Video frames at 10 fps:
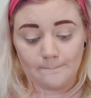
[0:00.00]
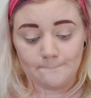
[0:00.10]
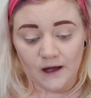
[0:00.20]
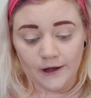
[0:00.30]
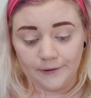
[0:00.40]

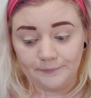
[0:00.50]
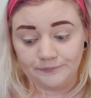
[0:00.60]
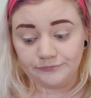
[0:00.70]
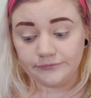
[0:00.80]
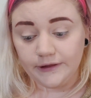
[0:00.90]
But
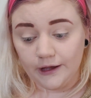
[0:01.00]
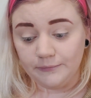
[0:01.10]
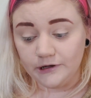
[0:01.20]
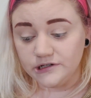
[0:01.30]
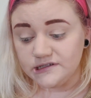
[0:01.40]

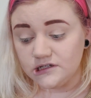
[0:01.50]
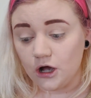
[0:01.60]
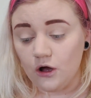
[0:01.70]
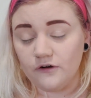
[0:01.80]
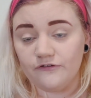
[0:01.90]
I'm gonna
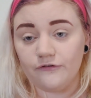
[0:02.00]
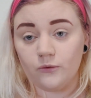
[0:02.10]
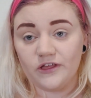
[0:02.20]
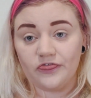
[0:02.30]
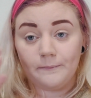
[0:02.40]
start off
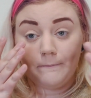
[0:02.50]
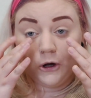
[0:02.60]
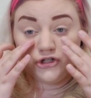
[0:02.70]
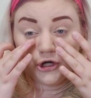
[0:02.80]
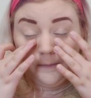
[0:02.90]
with the
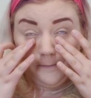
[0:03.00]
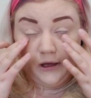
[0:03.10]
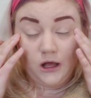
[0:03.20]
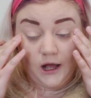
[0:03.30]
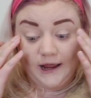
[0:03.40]
bottom
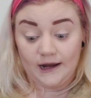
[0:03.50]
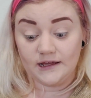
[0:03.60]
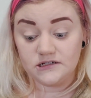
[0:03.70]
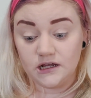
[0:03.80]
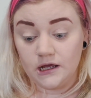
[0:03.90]

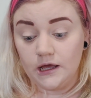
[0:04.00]
eyelid.